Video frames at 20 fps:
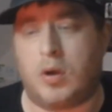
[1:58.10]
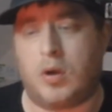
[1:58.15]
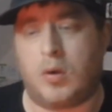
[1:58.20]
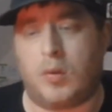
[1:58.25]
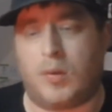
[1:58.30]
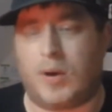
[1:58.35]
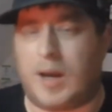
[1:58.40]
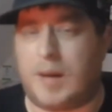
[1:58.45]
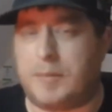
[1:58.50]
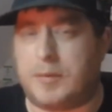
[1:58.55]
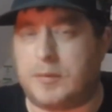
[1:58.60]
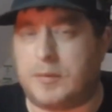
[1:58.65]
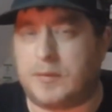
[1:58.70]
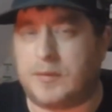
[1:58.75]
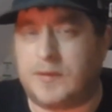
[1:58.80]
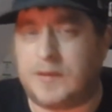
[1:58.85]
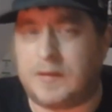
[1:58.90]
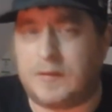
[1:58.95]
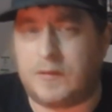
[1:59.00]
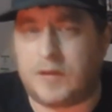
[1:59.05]
what happens
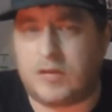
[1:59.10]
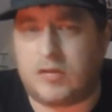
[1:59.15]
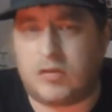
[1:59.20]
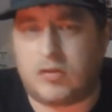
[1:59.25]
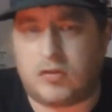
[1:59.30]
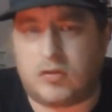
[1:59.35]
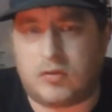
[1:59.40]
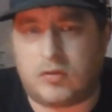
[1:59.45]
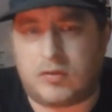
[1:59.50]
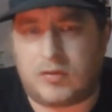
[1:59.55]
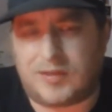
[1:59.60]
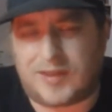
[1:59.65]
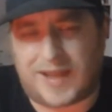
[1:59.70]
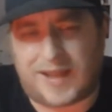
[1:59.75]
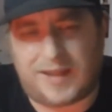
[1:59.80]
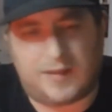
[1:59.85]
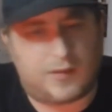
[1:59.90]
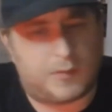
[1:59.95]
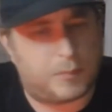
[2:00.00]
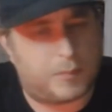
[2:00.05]
with Sid Vicious.
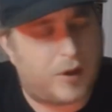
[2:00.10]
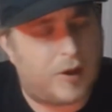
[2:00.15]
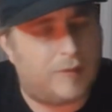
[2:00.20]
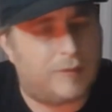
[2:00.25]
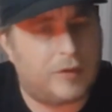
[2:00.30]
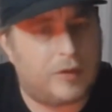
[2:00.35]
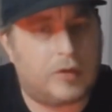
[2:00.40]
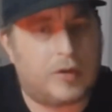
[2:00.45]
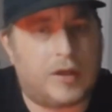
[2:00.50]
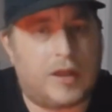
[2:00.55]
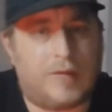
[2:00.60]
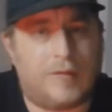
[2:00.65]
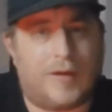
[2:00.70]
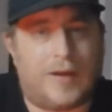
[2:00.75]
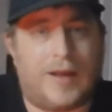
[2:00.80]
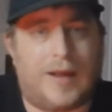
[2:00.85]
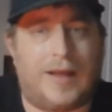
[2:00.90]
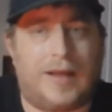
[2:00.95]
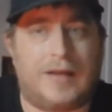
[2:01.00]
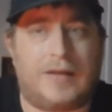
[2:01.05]
Dan Spivey, on the other
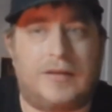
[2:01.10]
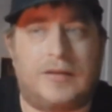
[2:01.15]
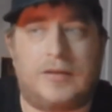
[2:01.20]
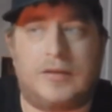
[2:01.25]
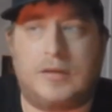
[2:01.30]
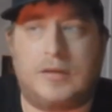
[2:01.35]
hand,